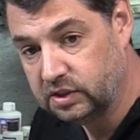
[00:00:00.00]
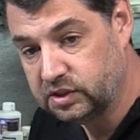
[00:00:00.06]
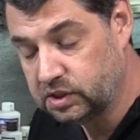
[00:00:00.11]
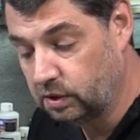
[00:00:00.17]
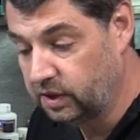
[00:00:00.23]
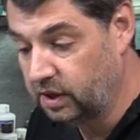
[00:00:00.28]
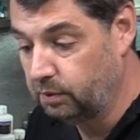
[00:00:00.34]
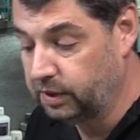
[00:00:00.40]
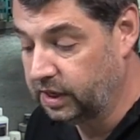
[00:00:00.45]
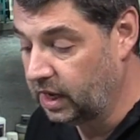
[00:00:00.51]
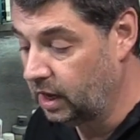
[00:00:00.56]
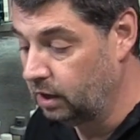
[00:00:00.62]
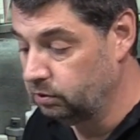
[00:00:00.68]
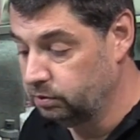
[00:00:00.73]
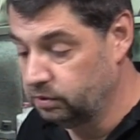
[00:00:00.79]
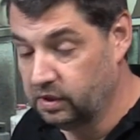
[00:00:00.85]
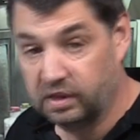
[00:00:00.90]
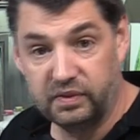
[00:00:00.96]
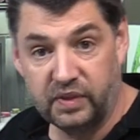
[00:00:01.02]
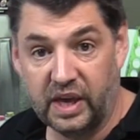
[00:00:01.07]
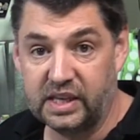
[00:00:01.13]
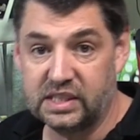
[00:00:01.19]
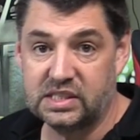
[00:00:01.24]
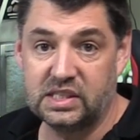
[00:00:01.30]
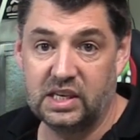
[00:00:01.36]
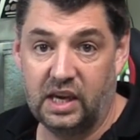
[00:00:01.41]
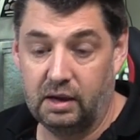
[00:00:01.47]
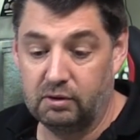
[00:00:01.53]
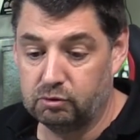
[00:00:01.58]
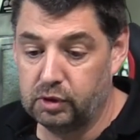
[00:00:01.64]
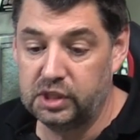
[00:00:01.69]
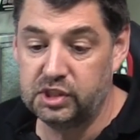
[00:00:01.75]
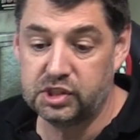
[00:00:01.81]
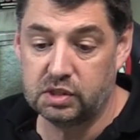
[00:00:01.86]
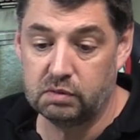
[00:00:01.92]
So there we go. That's it.
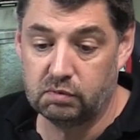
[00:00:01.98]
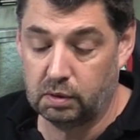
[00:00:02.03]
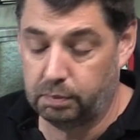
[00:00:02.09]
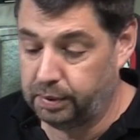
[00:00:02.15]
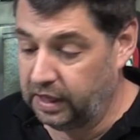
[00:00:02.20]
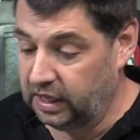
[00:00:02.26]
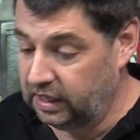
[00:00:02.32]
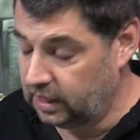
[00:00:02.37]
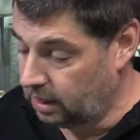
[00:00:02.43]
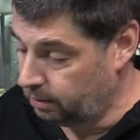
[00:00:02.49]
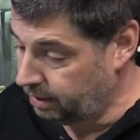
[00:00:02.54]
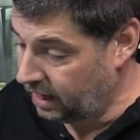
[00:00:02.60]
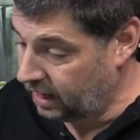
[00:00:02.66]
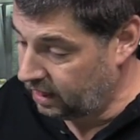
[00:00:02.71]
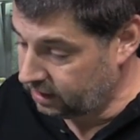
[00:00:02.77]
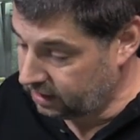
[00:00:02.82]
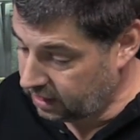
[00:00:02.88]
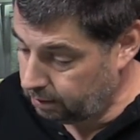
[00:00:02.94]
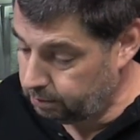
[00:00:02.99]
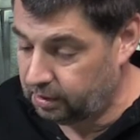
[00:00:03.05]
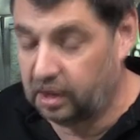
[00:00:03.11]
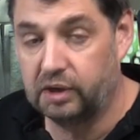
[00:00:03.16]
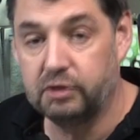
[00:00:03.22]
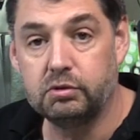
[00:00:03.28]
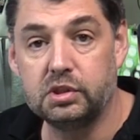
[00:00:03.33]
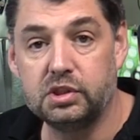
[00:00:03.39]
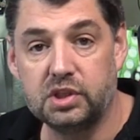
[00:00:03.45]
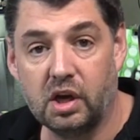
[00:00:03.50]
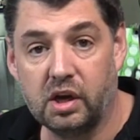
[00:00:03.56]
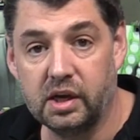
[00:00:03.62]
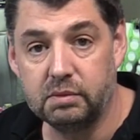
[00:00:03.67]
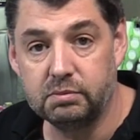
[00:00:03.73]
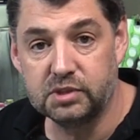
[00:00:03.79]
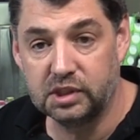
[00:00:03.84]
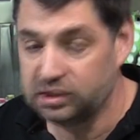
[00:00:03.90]
Rinse and repeat about a couple hundred
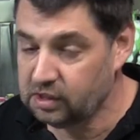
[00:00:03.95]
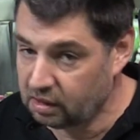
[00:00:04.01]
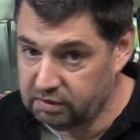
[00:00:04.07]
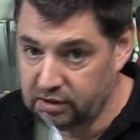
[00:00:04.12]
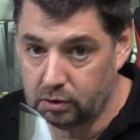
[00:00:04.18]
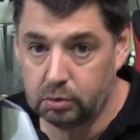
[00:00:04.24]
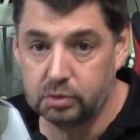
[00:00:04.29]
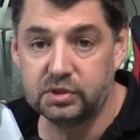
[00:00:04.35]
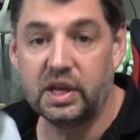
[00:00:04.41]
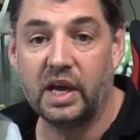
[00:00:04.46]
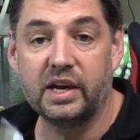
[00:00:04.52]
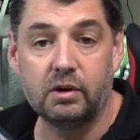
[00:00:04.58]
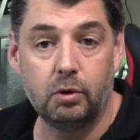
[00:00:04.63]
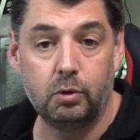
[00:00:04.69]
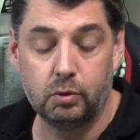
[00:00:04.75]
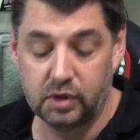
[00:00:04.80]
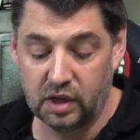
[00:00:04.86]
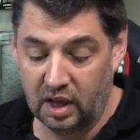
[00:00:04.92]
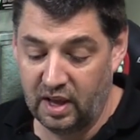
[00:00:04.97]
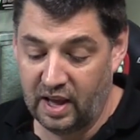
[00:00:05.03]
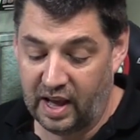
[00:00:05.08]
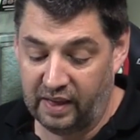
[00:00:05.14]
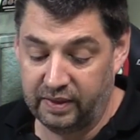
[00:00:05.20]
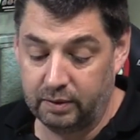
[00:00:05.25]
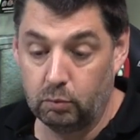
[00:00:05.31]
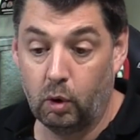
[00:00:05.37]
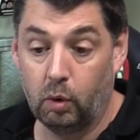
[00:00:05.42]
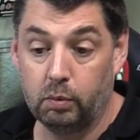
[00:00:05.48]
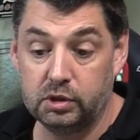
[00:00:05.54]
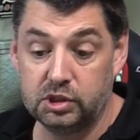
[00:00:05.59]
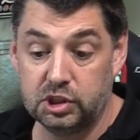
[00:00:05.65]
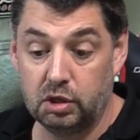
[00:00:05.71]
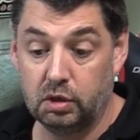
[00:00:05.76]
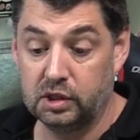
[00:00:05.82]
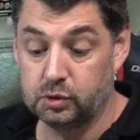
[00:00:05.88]
times and you have it all decaled. And then what
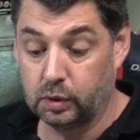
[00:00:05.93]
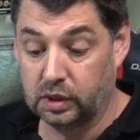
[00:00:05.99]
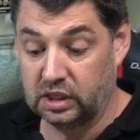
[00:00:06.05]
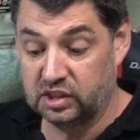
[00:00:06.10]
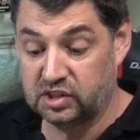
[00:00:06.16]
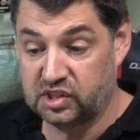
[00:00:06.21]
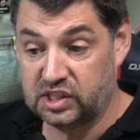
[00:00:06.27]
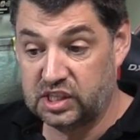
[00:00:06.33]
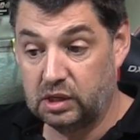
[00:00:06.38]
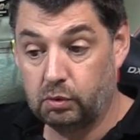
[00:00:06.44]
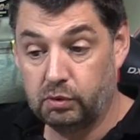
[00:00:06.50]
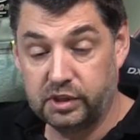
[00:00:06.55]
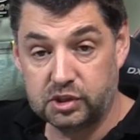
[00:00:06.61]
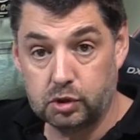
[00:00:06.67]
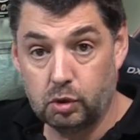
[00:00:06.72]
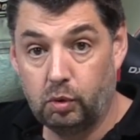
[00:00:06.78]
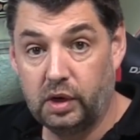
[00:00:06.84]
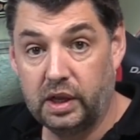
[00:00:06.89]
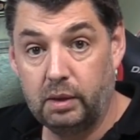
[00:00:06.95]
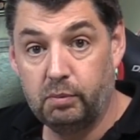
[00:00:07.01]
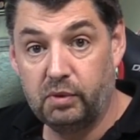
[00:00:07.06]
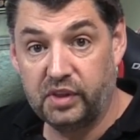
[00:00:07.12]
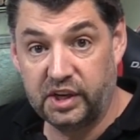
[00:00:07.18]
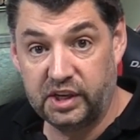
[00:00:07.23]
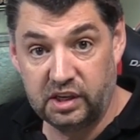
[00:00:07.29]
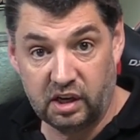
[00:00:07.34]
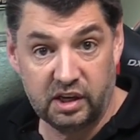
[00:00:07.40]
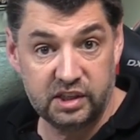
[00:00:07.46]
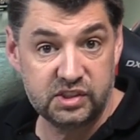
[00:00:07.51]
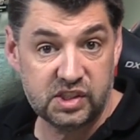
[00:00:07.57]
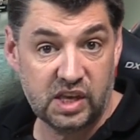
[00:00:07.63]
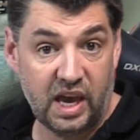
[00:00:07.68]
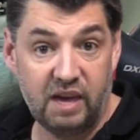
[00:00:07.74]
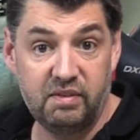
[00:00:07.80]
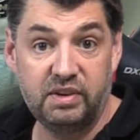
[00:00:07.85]
we'll do is we're going to seal this all in with a
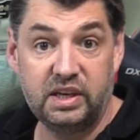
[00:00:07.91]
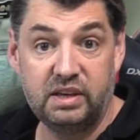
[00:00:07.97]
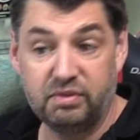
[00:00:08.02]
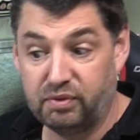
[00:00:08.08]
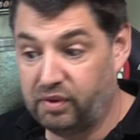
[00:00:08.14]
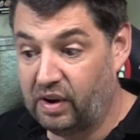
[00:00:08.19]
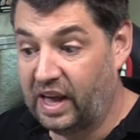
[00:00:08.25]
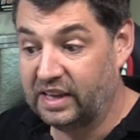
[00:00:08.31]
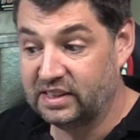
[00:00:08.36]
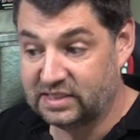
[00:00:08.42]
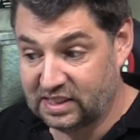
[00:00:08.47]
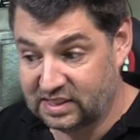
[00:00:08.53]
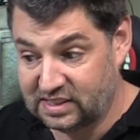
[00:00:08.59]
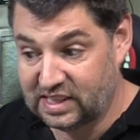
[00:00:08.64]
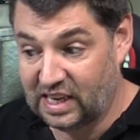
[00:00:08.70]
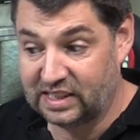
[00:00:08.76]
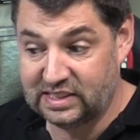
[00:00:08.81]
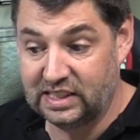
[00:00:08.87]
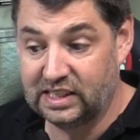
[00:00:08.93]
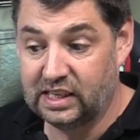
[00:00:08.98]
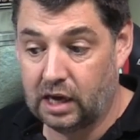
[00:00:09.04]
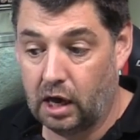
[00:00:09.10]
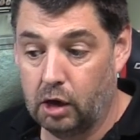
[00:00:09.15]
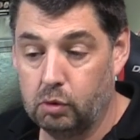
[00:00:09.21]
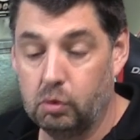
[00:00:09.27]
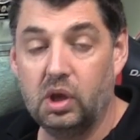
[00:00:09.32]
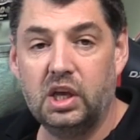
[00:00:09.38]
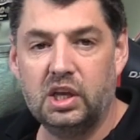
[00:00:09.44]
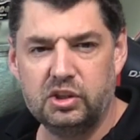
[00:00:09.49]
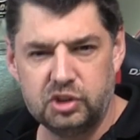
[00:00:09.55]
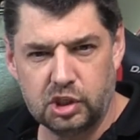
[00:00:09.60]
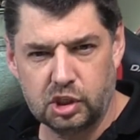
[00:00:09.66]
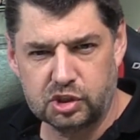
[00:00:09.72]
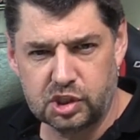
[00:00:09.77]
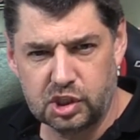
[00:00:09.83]
nice heavy flat to satin coat
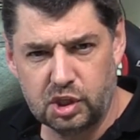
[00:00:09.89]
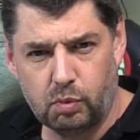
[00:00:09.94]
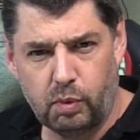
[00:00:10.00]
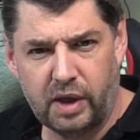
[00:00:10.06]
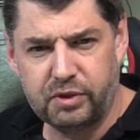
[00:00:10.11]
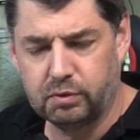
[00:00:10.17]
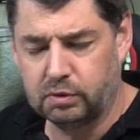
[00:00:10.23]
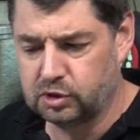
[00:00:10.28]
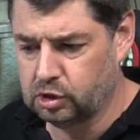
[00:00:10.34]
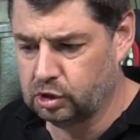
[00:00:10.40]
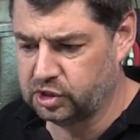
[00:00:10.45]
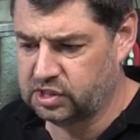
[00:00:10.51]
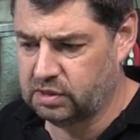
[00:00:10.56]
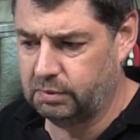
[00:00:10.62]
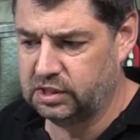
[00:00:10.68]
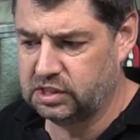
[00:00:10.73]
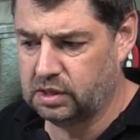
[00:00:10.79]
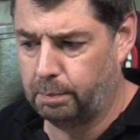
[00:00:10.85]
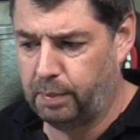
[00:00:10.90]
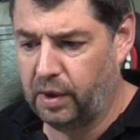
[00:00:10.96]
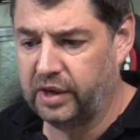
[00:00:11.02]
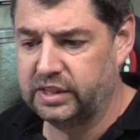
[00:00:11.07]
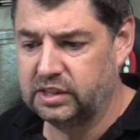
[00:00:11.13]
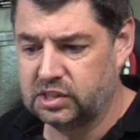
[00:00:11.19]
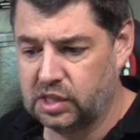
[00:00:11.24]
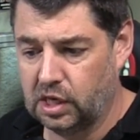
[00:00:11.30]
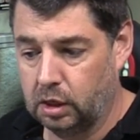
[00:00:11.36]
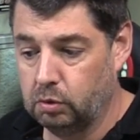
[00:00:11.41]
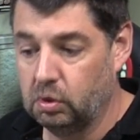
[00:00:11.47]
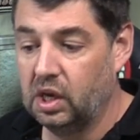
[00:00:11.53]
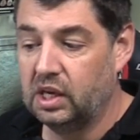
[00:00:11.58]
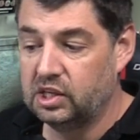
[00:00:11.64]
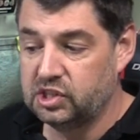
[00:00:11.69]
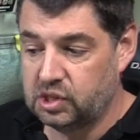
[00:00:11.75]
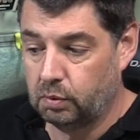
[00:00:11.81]
just so the weathering's got something to bite to
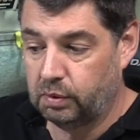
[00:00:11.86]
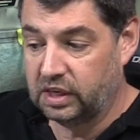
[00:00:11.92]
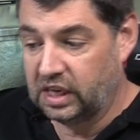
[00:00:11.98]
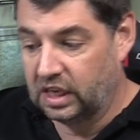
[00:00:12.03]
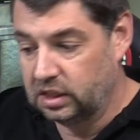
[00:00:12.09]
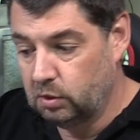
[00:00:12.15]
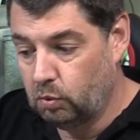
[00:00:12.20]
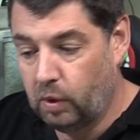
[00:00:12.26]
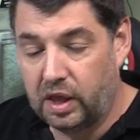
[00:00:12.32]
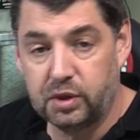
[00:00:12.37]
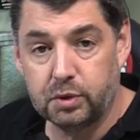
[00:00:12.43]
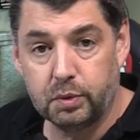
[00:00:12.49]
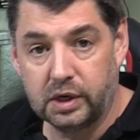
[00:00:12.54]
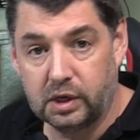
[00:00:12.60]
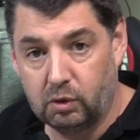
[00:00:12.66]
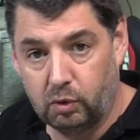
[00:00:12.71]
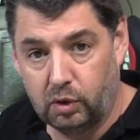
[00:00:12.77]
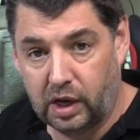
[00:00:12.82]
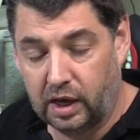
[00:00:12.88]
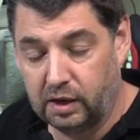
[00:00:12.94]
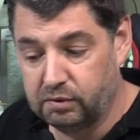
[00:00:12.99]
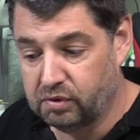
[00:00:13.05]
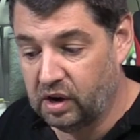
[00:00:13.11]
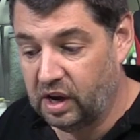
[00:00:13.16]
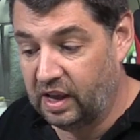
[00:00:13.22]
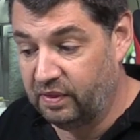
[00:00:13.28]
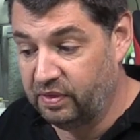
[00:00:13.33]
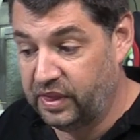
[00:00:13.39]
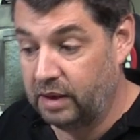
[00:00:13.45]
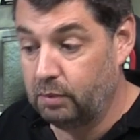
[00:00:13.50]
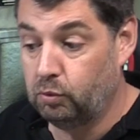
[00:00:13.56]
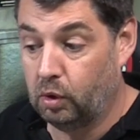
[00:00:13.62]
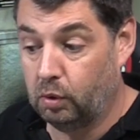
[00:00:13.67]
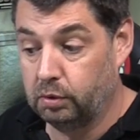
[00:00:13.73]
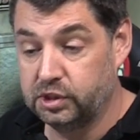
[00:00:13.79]
so we can get the weathering all over it. And
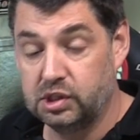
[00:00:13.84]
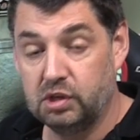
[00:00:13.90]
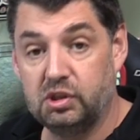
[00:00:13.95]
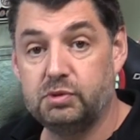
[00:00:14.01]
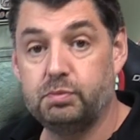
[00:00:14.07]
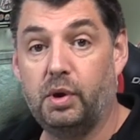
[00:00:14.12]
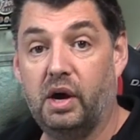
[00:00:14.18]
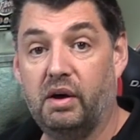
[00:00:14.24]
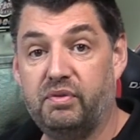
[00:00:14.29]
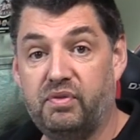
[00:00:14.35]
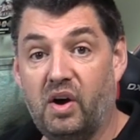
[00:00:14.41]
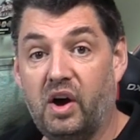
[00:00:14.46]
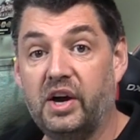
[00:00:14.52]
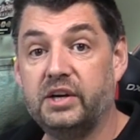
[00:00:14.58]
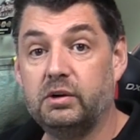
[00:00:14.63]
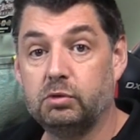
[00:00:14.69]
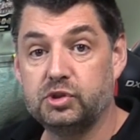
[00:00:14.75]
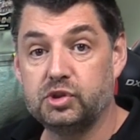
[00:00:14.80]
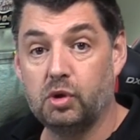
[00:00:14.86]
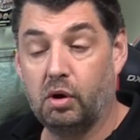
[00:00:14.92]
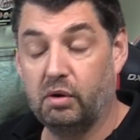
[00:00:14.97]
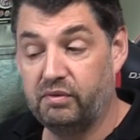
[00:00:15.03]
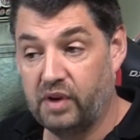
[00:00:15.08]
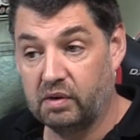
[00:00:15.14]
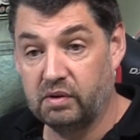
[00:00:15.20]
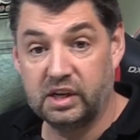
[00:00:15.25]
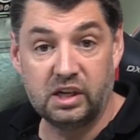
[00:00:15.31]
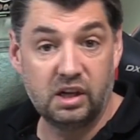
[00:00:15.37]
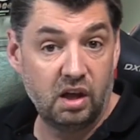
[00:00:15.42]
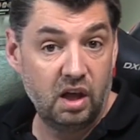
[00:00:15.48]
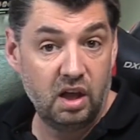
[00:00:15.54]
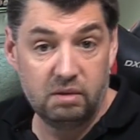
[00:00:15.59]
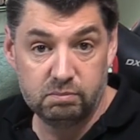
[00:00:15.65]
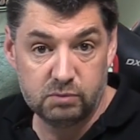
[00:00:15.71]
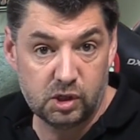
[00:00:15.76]
then what we'll do is put a final sort of very
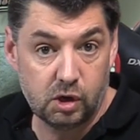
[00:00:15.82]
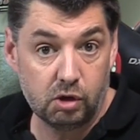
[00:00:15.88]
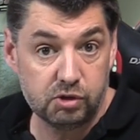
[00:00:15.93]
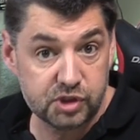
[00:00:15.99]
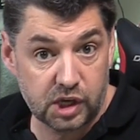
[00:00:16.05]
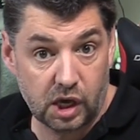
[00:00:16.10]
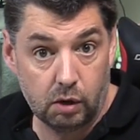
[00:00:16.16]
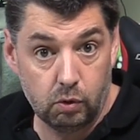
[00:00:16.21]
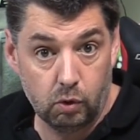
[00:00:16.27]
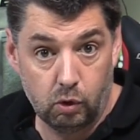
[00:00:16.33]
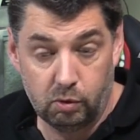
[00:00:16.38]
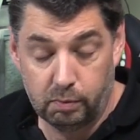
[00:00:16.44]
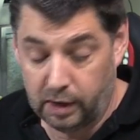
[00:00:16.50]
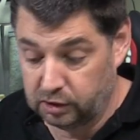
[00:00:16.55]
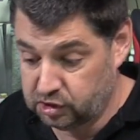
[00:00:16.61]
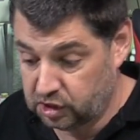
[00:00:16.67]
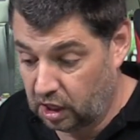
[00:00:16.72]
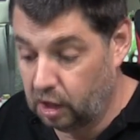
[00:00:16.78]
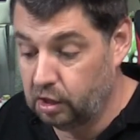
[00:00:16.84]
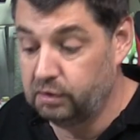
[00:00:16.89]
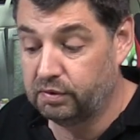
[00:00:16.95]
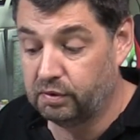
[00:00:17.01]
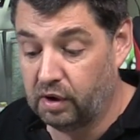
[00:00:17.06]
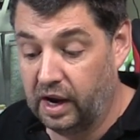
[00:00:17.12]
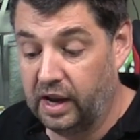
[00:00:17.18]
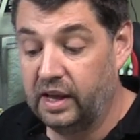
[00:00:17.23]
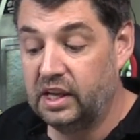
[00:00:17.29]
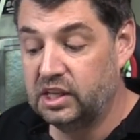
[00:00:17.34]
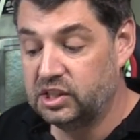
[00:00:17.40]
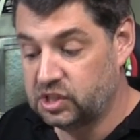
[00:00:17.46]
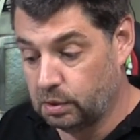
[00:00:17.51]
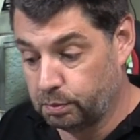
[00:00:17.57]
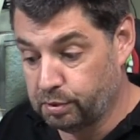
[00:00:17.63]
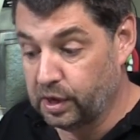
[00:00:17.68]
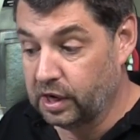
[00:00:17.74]
gloss coat almost over it
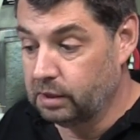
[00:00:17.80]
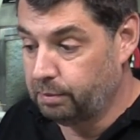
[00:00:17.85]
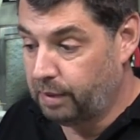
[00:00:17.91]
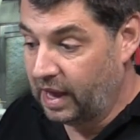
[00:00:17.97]
to bring